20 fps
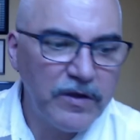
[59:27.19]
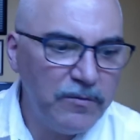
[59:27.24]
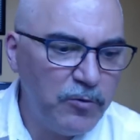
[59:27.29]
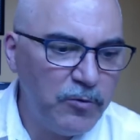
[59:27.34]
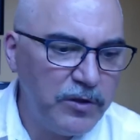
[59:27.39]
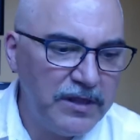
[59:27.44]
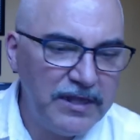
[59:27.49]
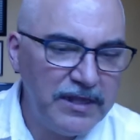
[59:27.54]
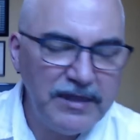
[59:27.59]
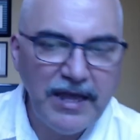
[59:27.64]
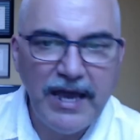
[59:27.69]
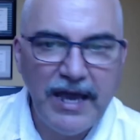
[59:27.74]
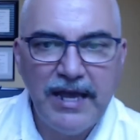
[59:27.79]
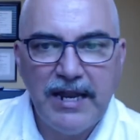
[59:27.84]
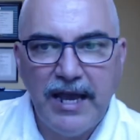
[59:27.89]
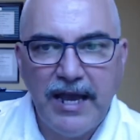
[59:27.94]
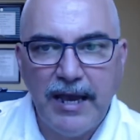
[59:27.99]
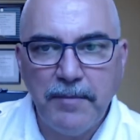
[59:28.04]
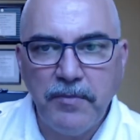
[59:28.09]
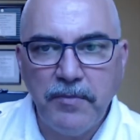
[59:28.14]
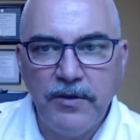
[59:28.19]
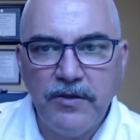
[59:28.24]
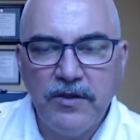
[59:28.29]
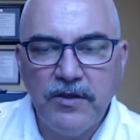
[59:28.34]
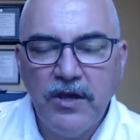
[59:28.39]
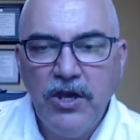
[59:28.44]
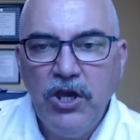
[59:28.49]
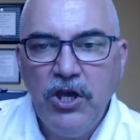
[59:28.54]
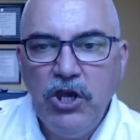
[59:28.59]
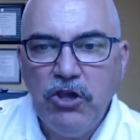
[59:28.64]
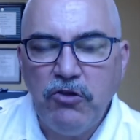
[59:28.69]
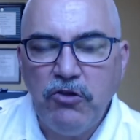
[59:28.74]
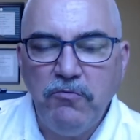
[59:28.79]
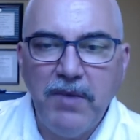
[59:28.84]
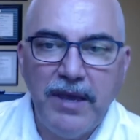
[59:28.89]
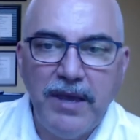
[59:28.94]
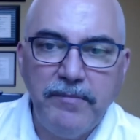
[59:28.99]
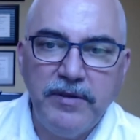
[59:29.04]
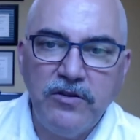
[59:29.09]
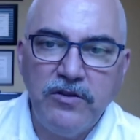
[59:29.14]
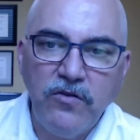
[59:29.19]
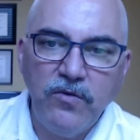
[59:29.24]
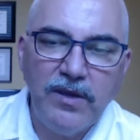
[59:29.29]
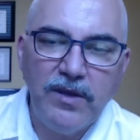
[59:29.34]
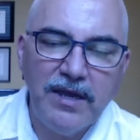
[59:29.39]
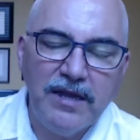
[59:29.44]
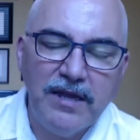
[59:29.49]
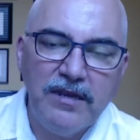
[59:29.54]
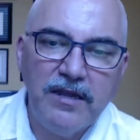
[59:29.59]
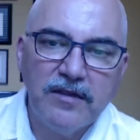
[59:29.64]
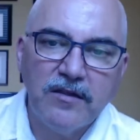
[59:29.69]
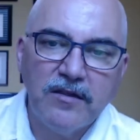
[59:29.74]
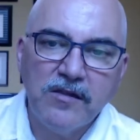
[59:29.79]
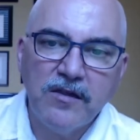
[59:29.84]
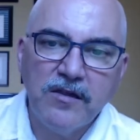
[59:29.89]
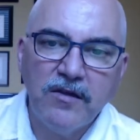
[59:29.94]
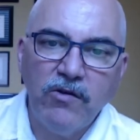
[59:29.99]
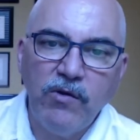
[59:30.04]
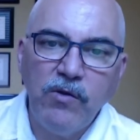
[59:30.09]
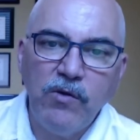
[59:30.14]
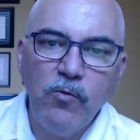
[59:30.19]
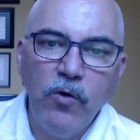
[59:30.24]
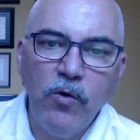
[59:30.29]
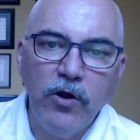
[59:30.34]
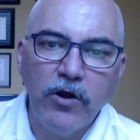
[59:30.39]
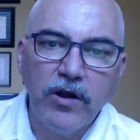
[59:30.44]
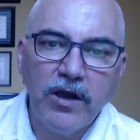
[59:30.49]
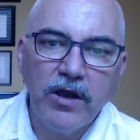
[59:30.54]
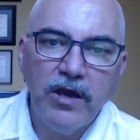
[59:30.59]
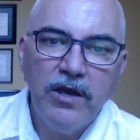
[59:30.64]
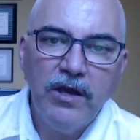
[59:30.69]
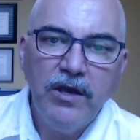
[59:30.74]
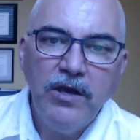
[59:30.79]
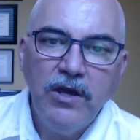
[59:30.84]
And when then that happens, you may be doing unnecessary work.